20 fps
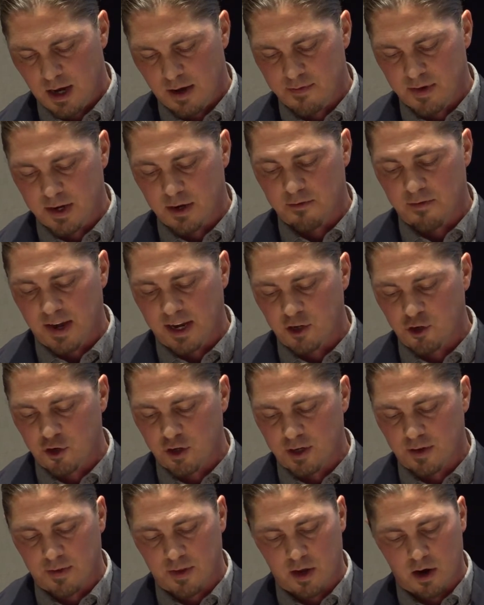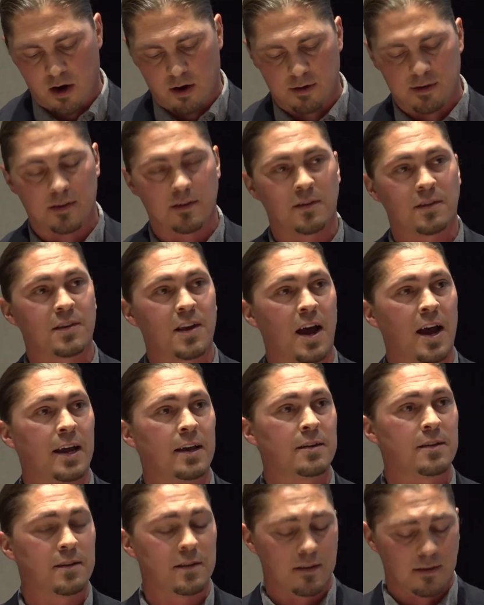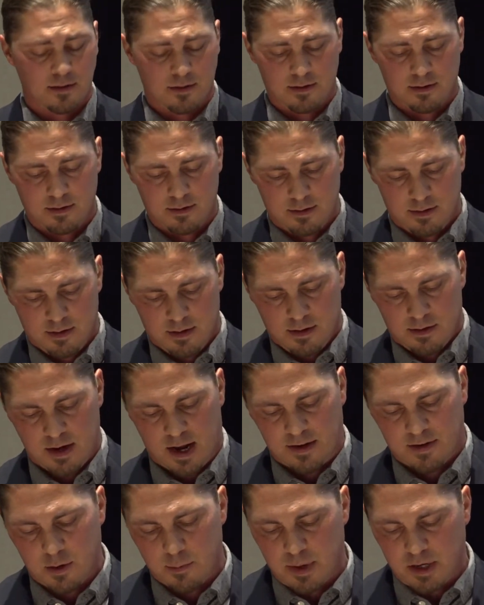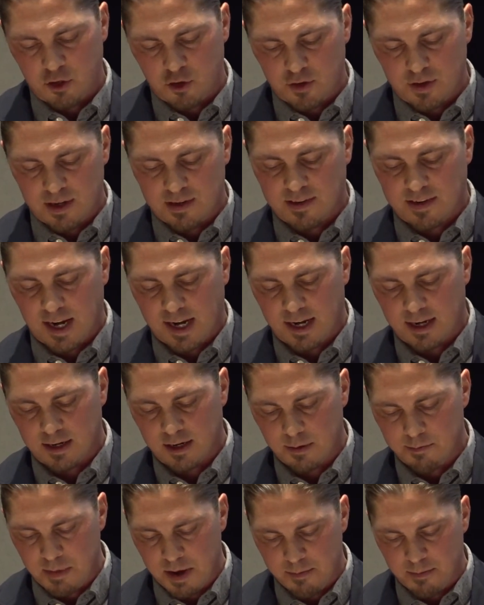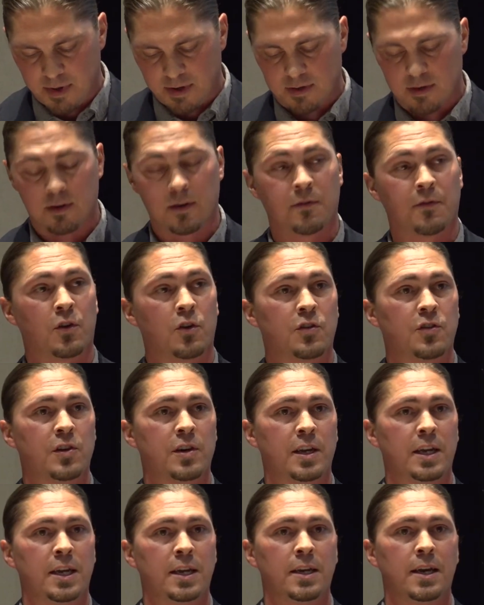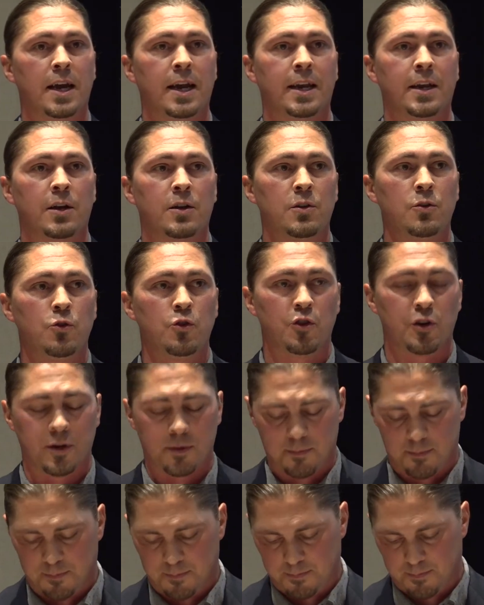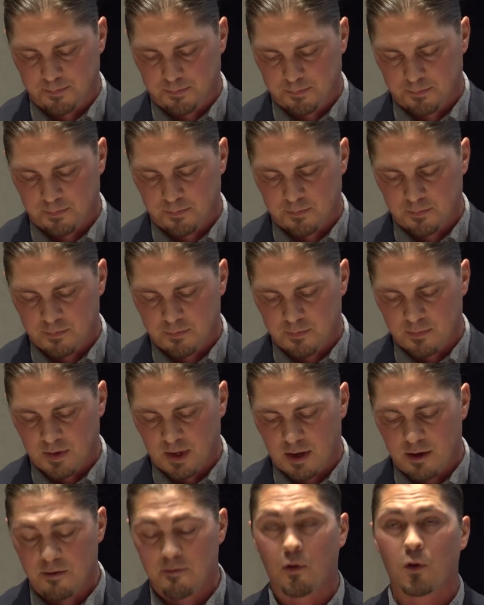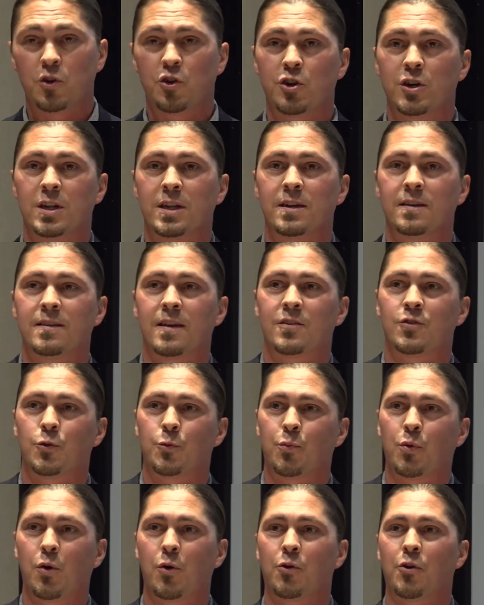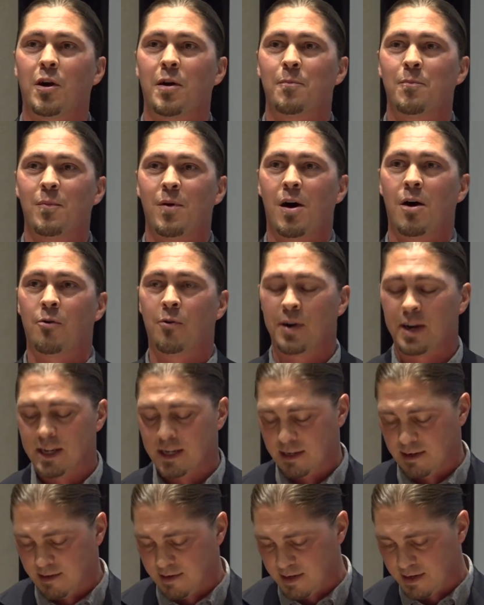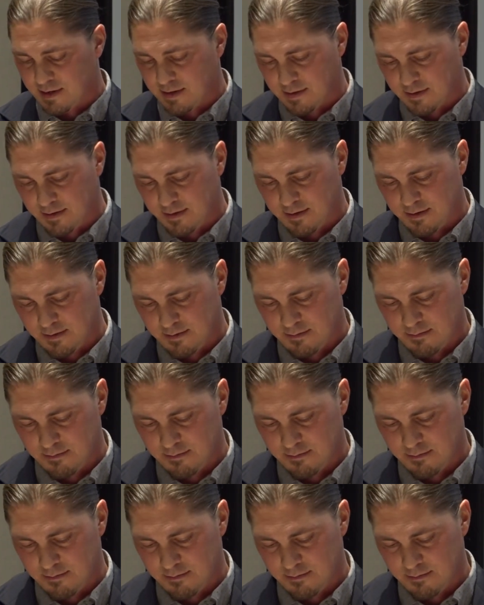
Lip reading: of innovation in the arts and sciences, not to mention the stated commitment to diversity and inclusion. Fortunately, such a program already exists.